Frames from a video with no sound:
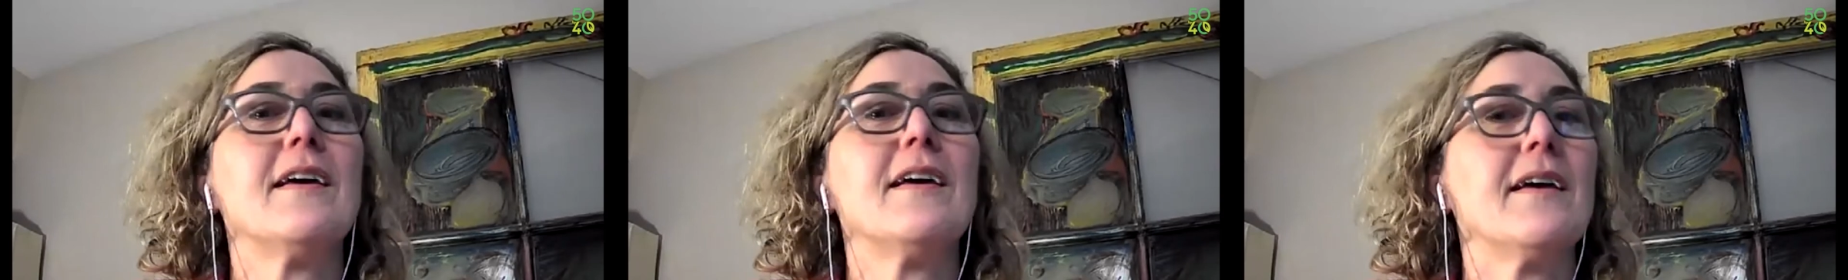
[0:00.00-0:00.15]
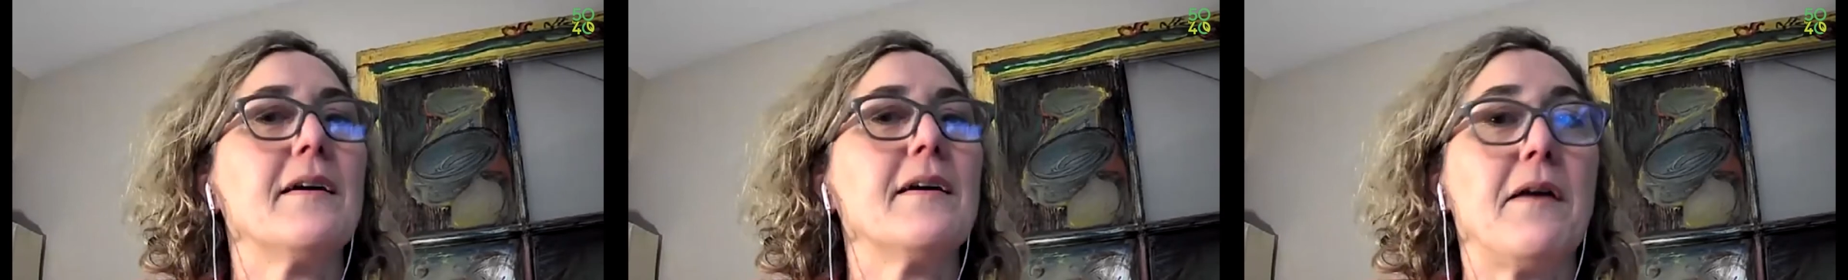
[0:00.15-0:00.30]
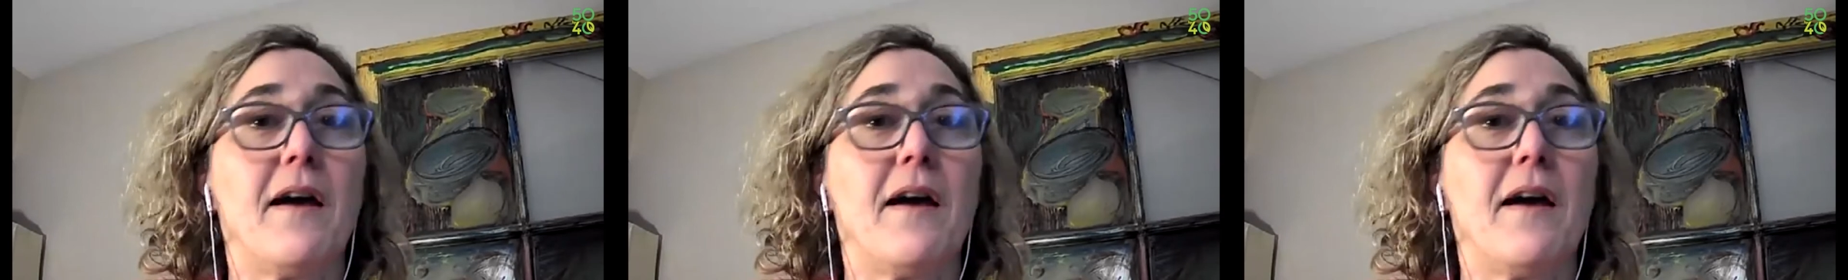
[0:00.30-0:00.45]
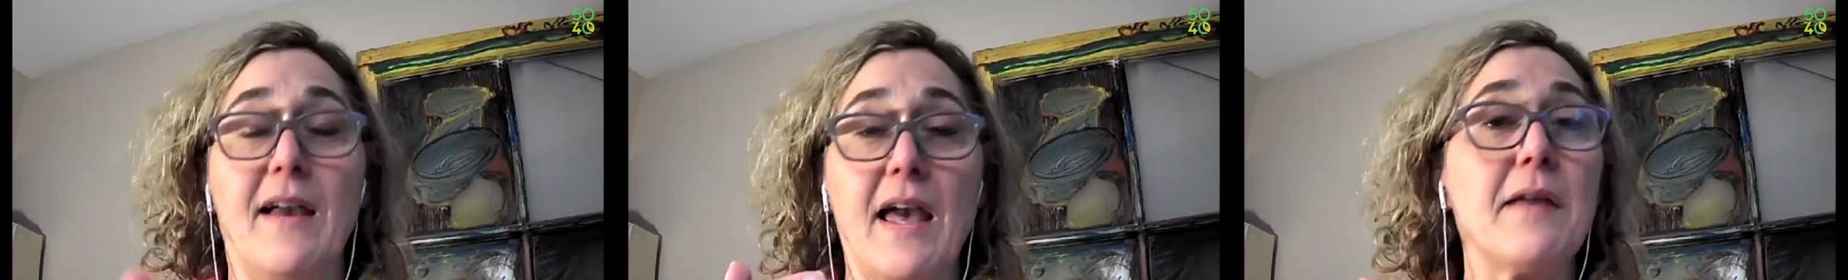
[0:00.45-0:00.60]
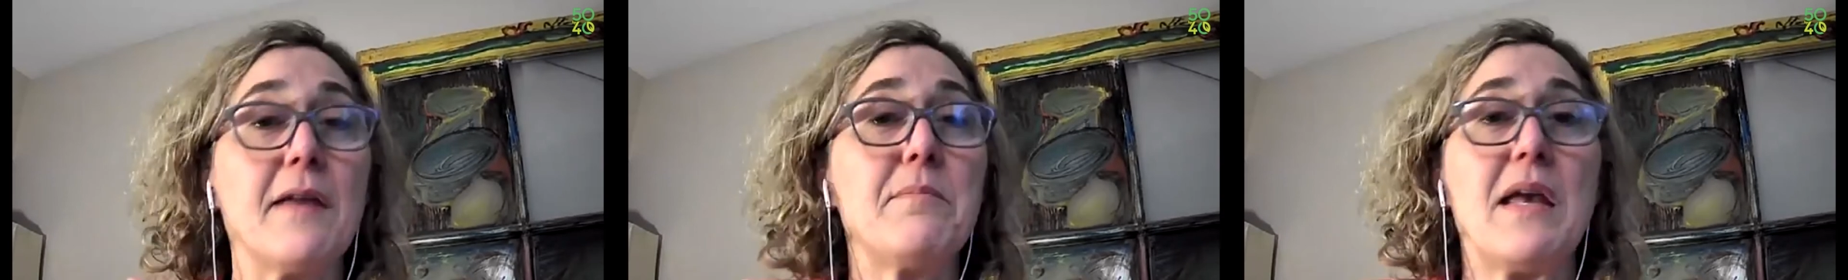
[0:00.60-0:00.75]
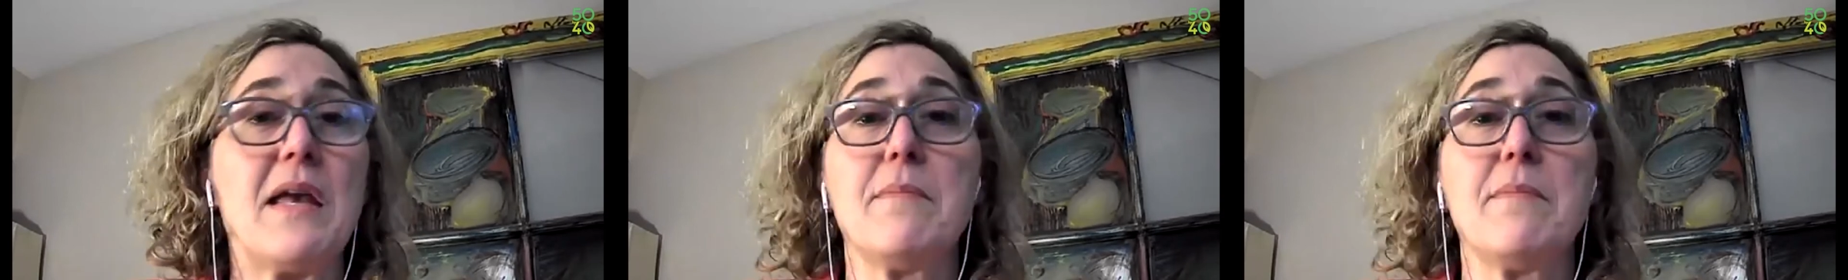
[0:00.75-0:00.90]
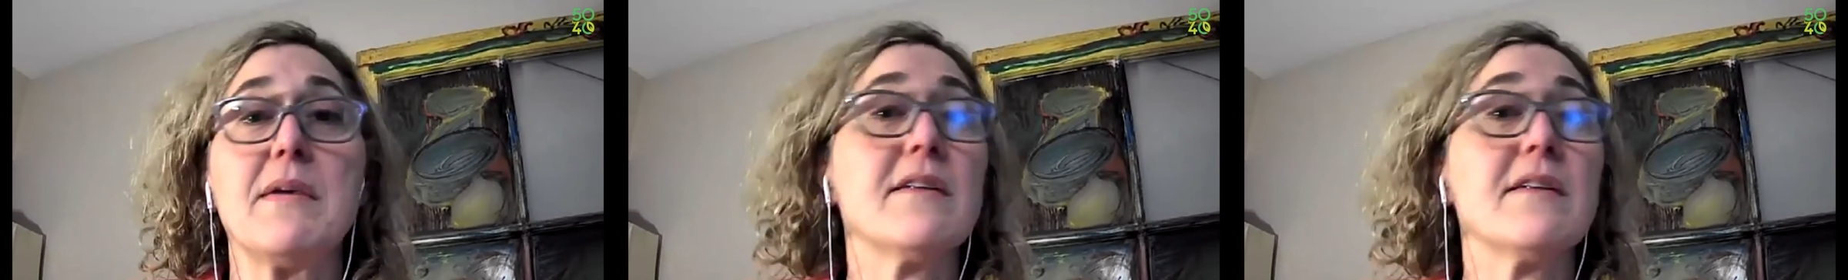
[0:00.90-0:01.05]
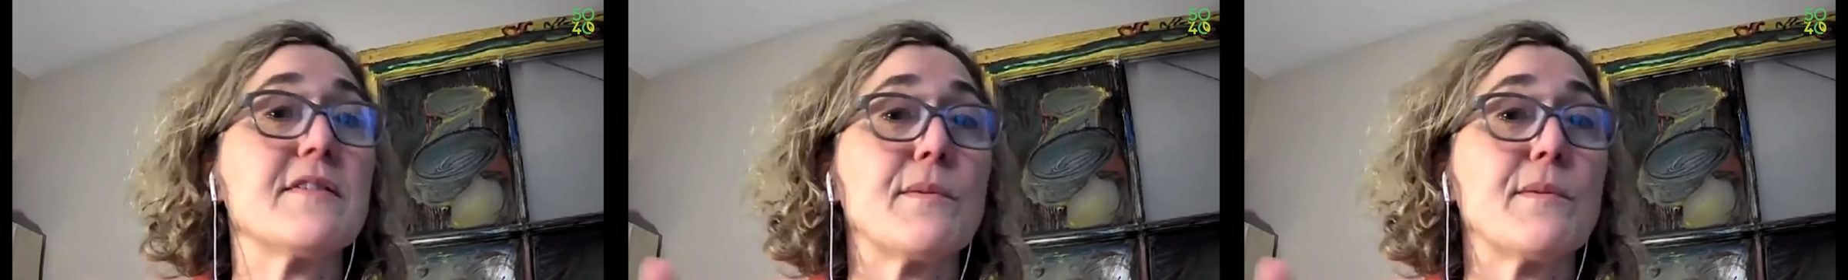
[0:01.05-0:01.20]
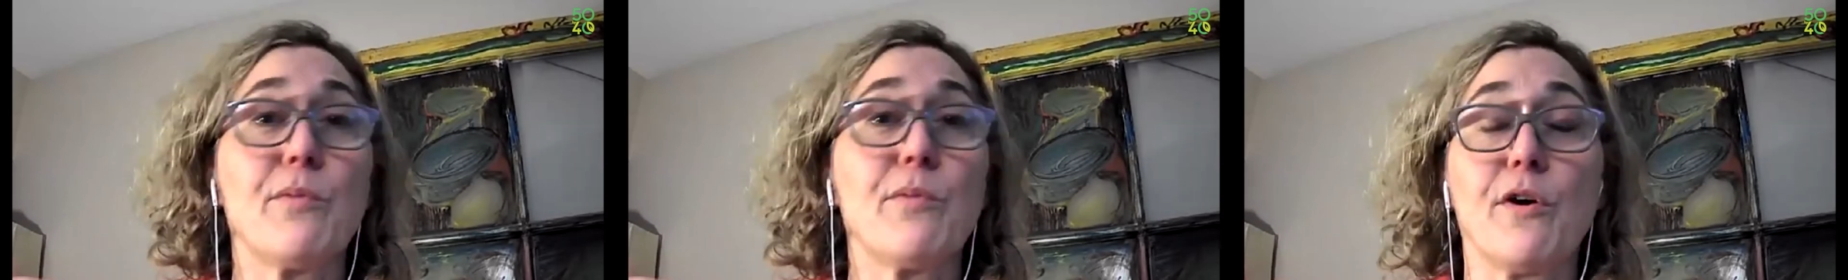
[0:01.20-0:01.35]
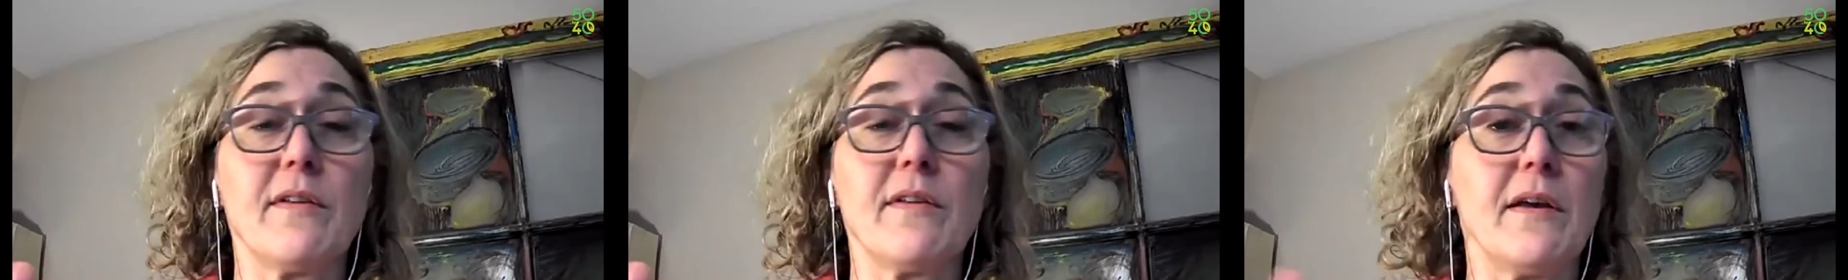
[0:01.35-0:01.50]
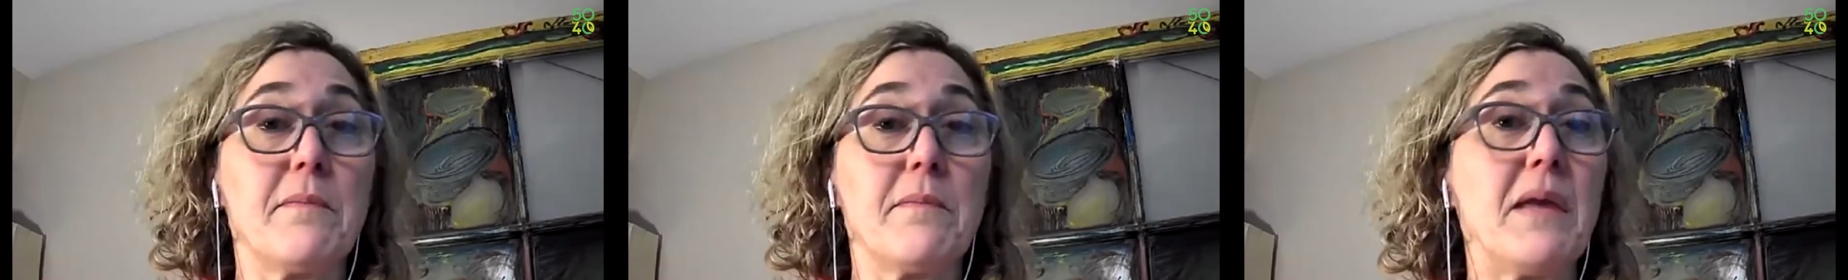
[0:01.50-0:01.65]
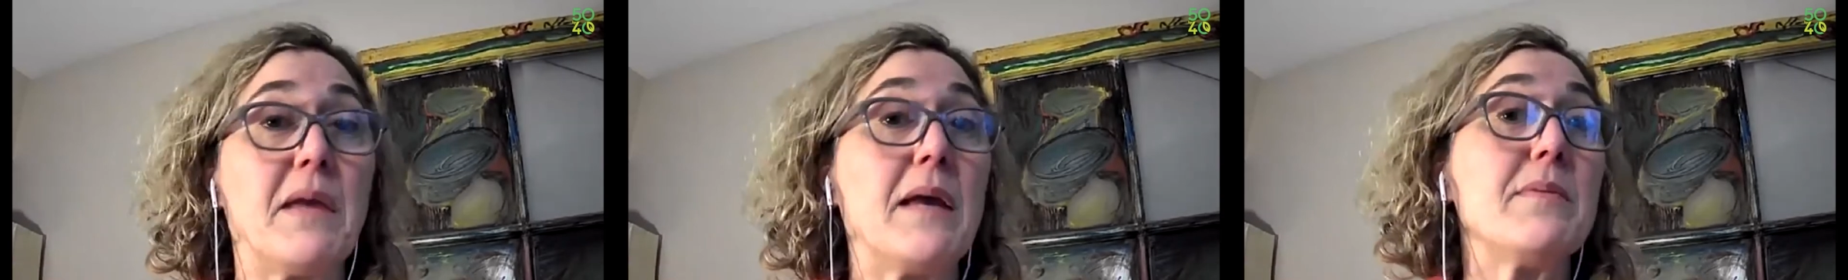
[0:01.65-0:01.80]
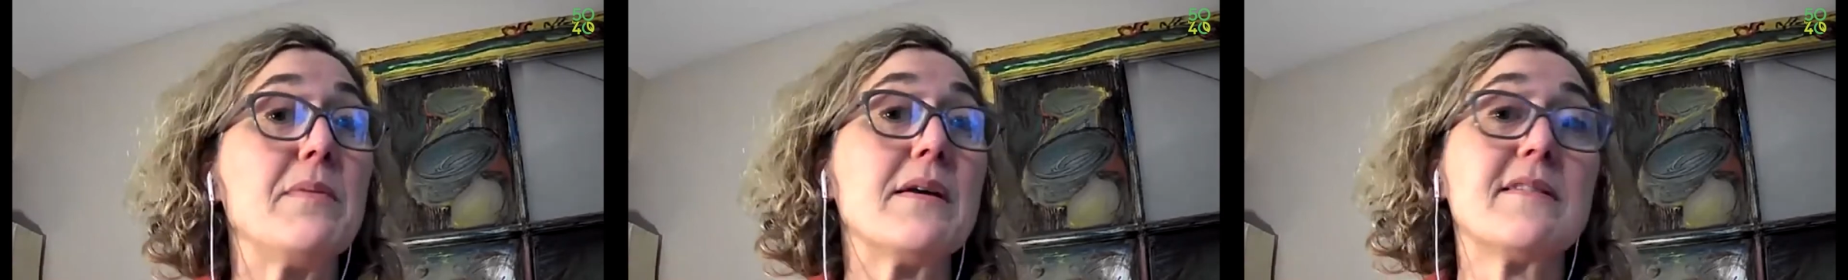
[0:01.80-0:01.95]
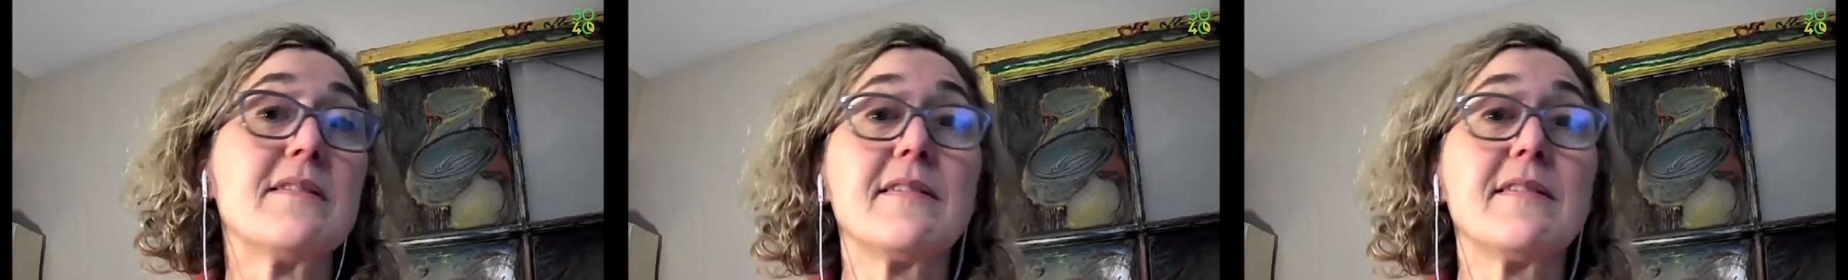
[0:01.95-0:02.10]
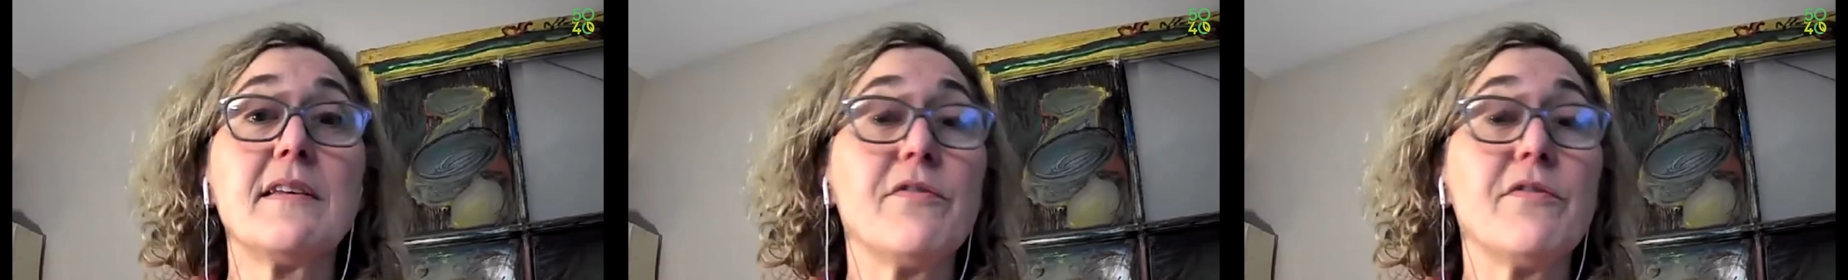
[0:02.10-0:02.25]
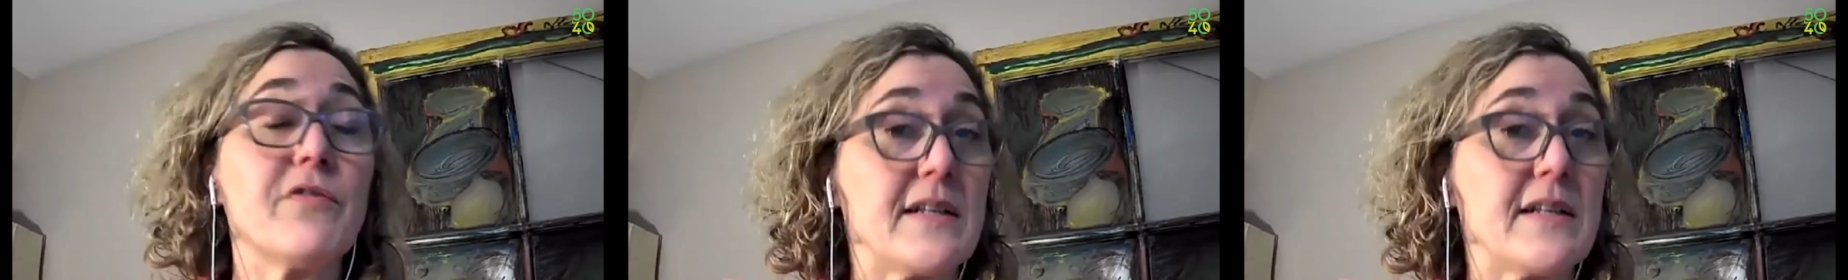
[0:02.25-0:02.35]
again, maybe it is a booklet, maybe it's leaflets.